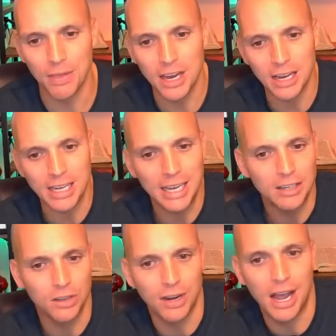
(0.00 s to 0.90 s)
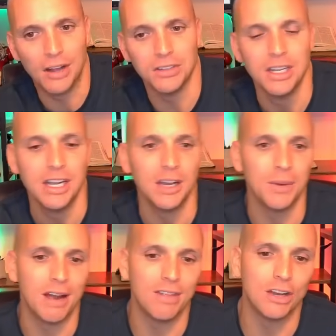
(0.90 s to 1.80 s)
Then it kicks on out, and we
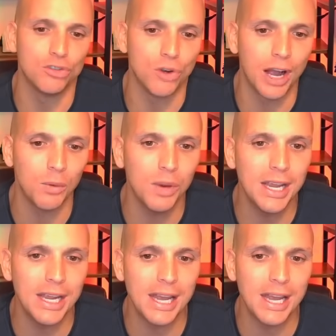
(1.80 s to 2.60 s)
have that dry week.